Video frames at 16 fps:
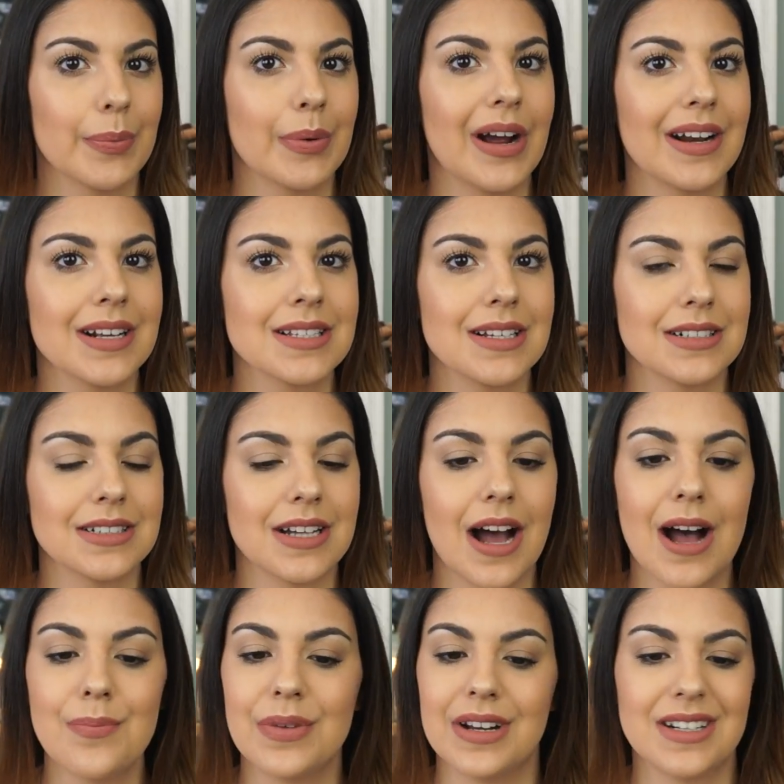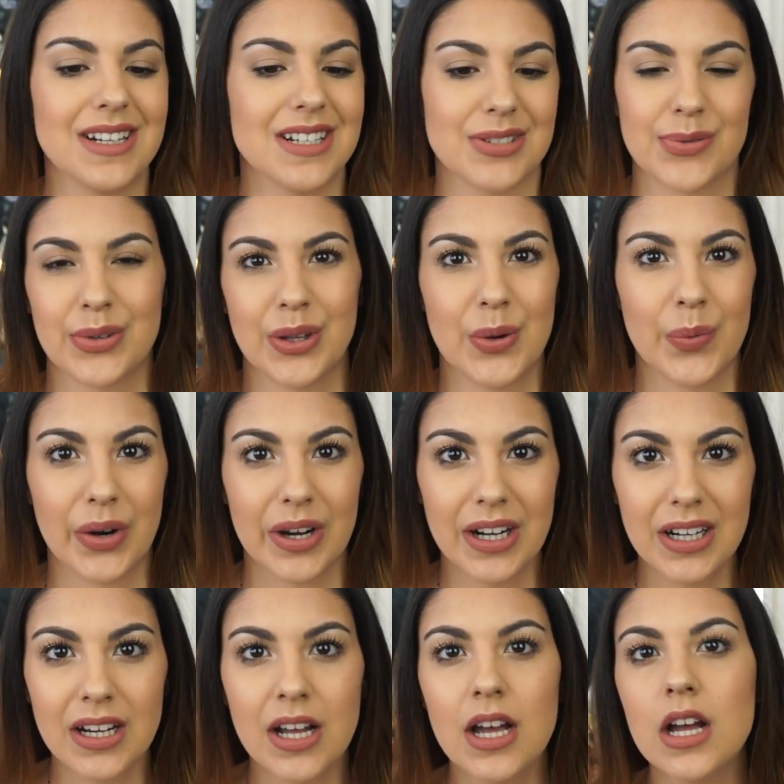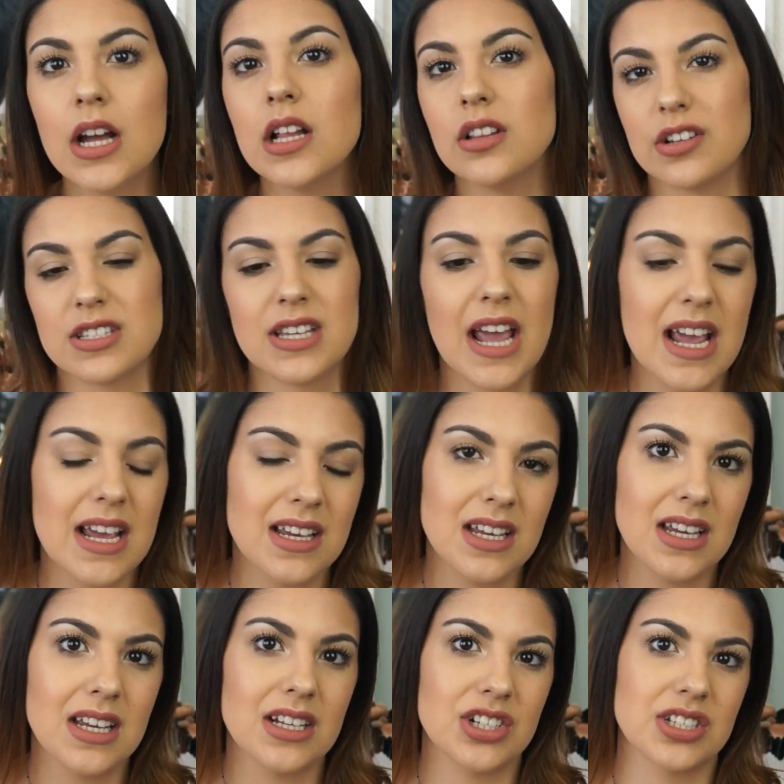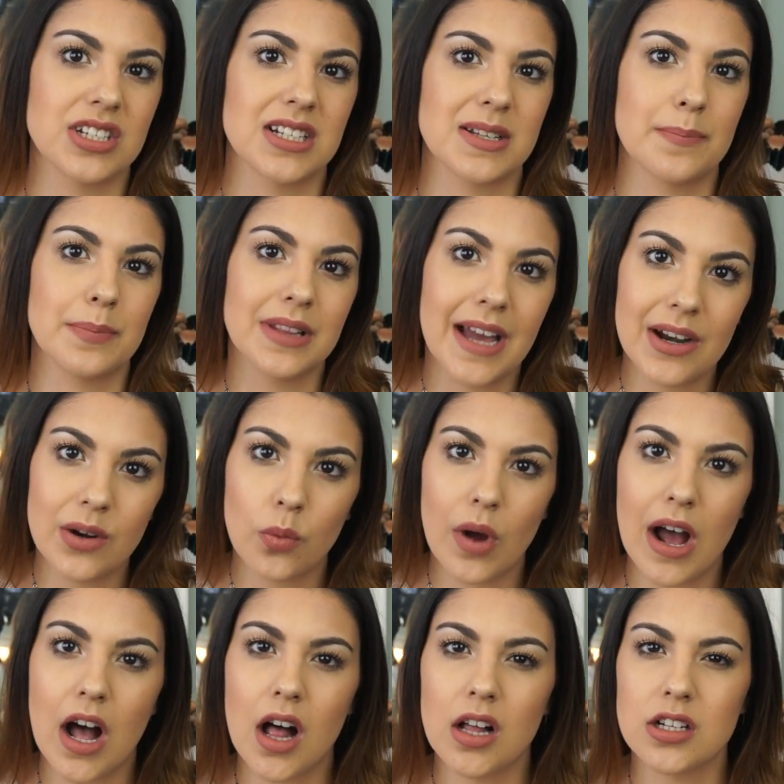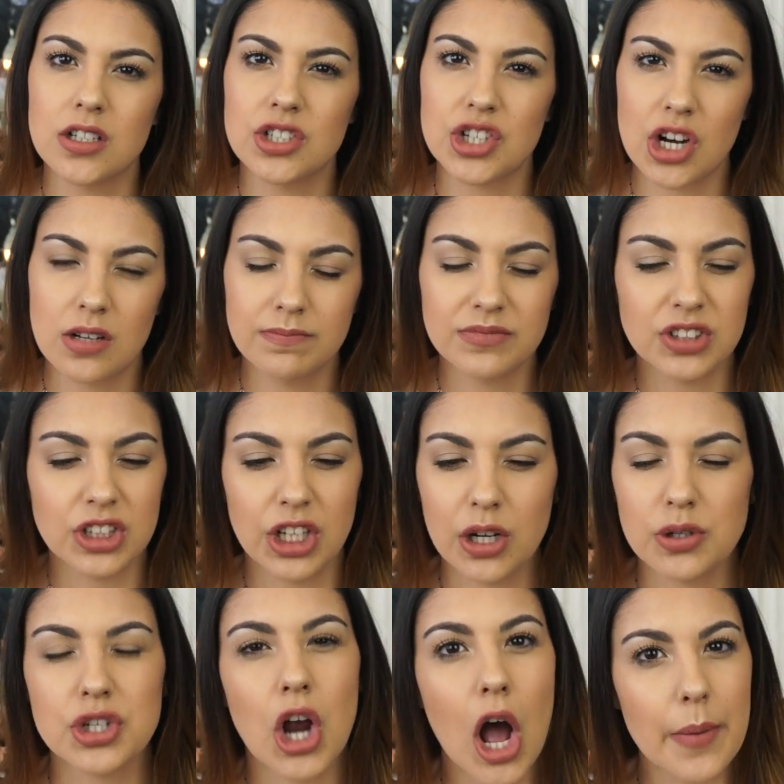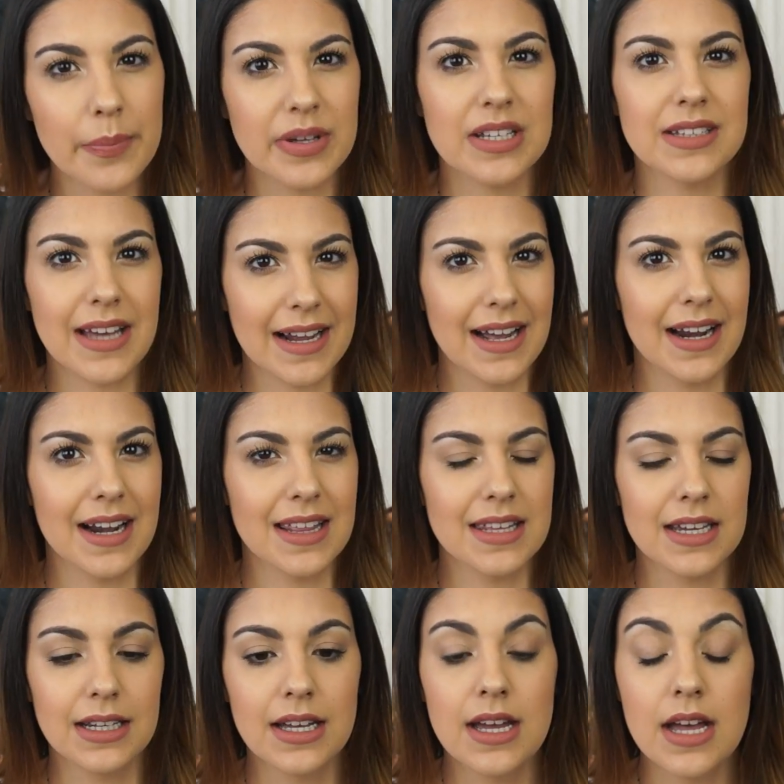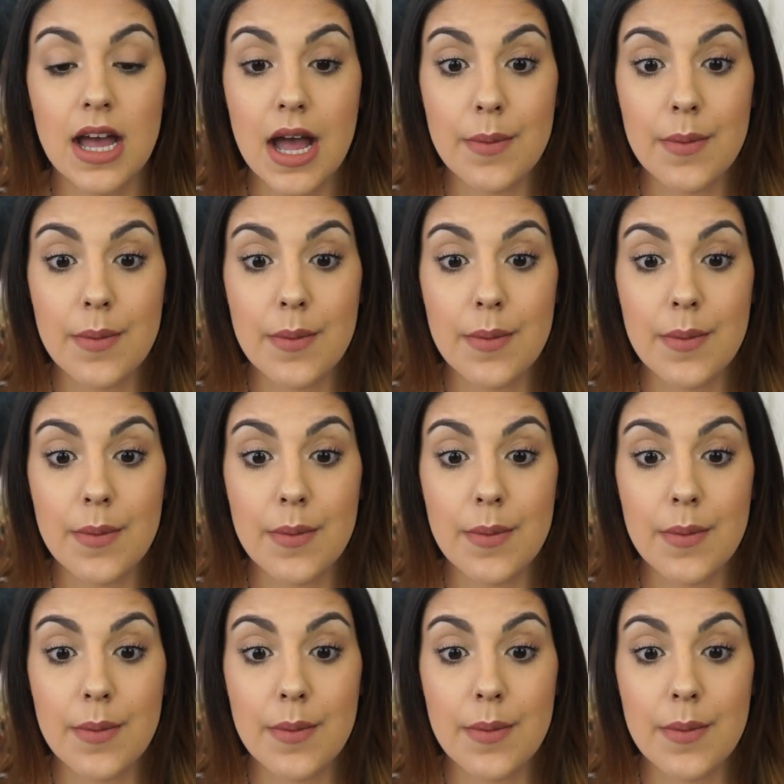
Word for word: products on top and it doesn't really work. It looks cakey, it just doesn't blend well, you know, choppy, that kind of thing.